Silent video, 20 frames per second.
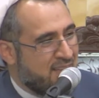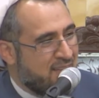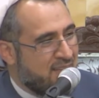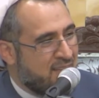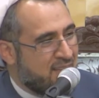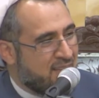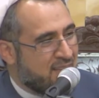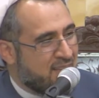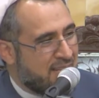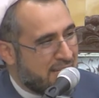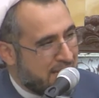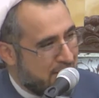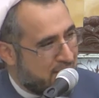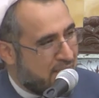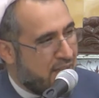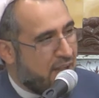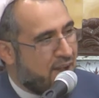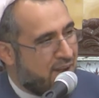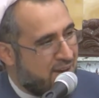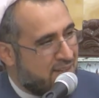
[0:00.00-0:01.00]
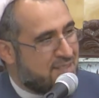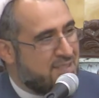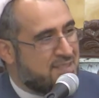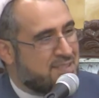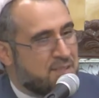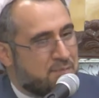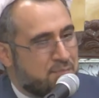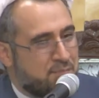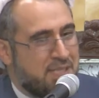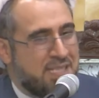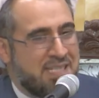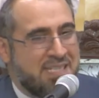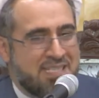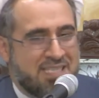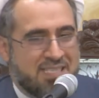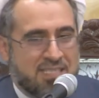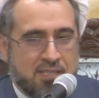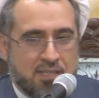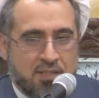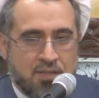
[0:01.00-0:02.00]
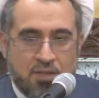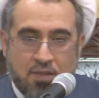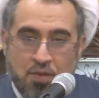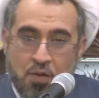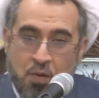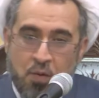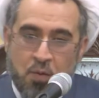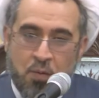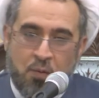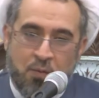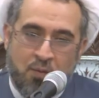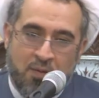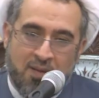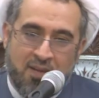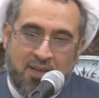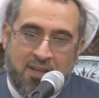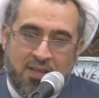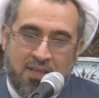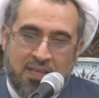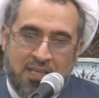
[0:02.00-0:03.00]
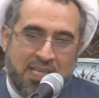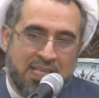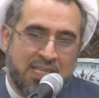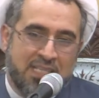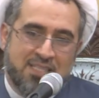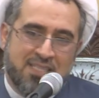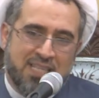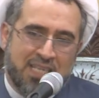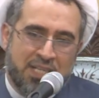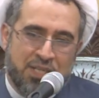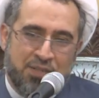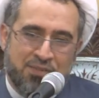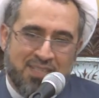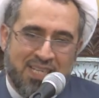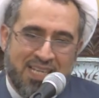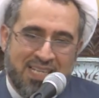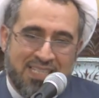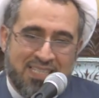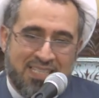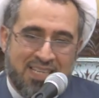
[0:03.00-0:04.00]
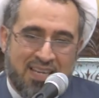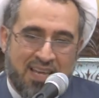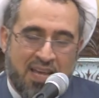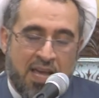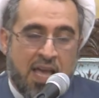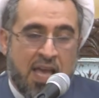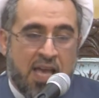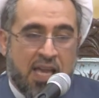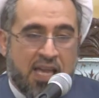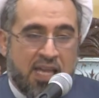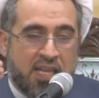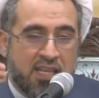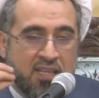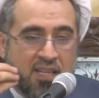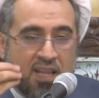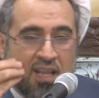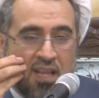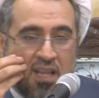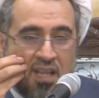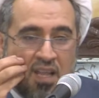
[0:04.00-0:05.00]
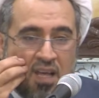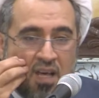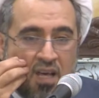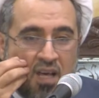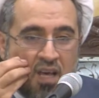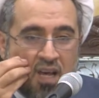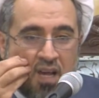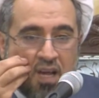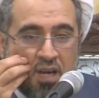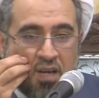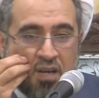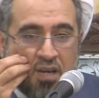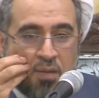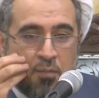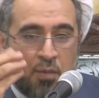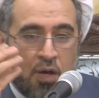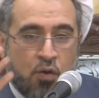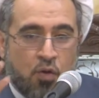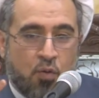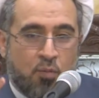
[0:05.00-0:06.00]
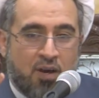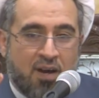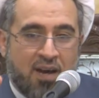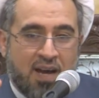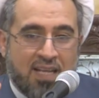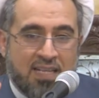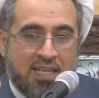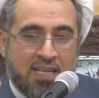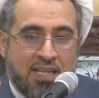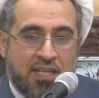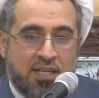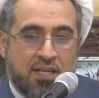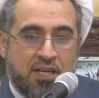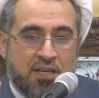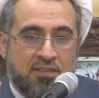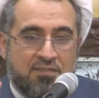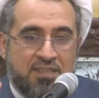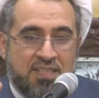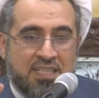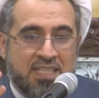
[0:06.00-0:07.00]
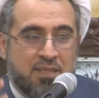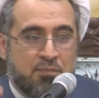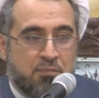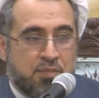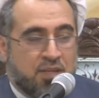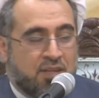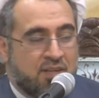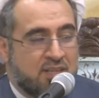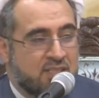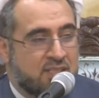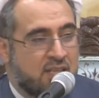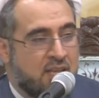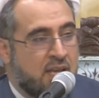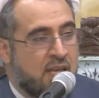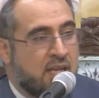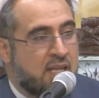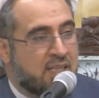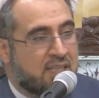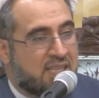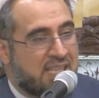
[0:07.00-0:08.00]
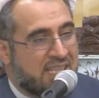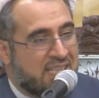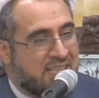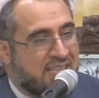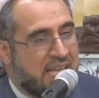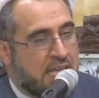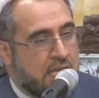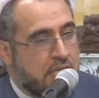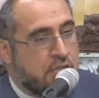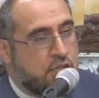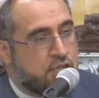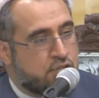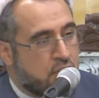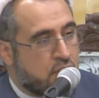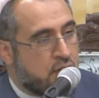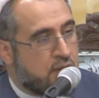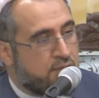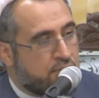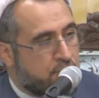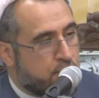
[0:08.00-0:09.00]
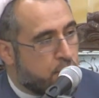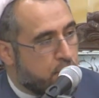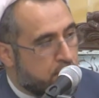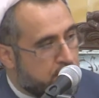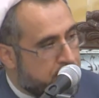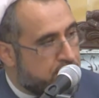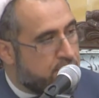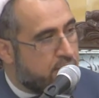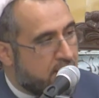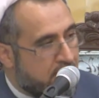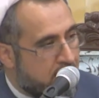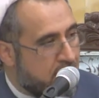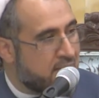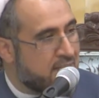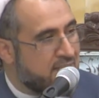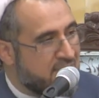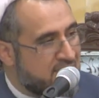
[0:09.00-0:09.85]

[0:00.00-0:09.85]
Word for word: Then the heart is at peace? No. He is the creator. In Allah harramahuma alal kafirin because the nature of kuffar is